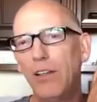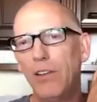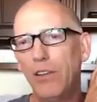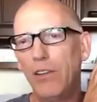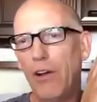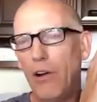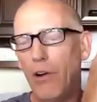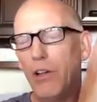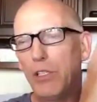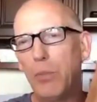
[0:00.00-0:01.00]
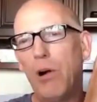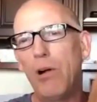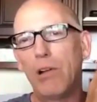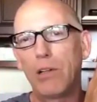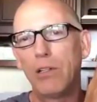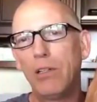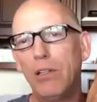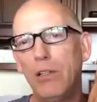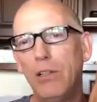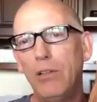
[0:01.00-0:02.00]
the hardest part,
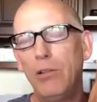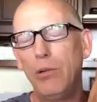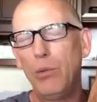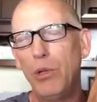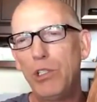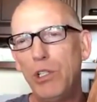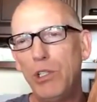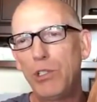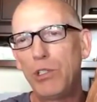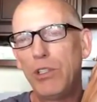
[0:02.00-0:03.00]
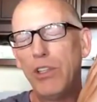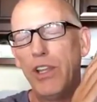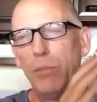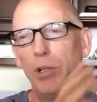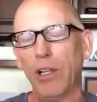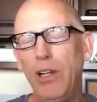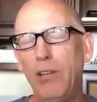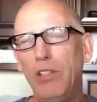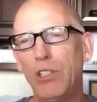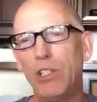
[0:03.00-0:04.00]
which is they
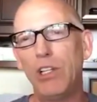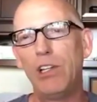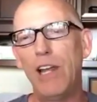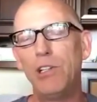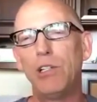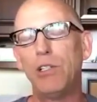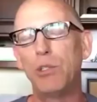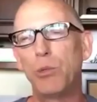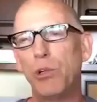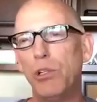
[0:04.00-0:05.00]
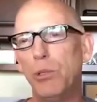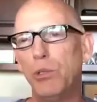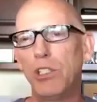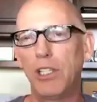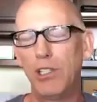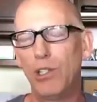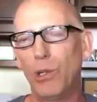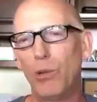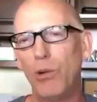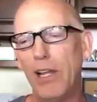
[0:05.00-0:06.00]
believed his intentions were to use the
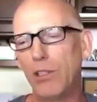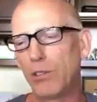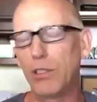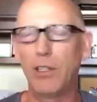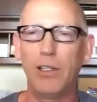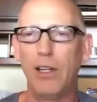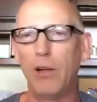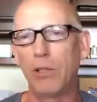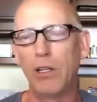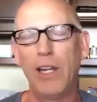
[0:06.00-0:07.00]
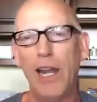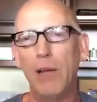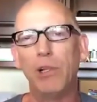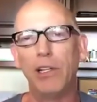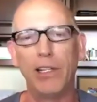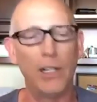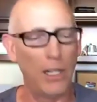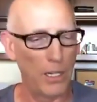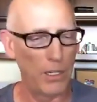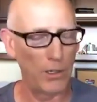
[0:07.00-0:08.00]
children as, gambling
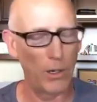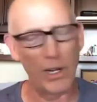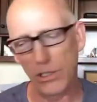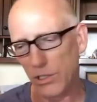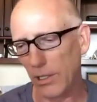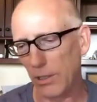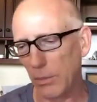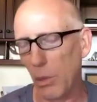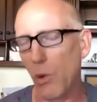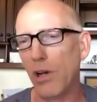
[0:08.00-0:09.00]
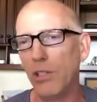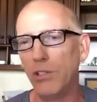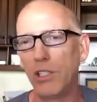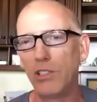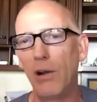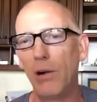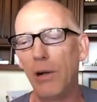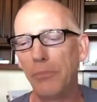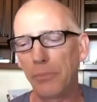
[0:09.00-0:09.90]
or as pawns, etc.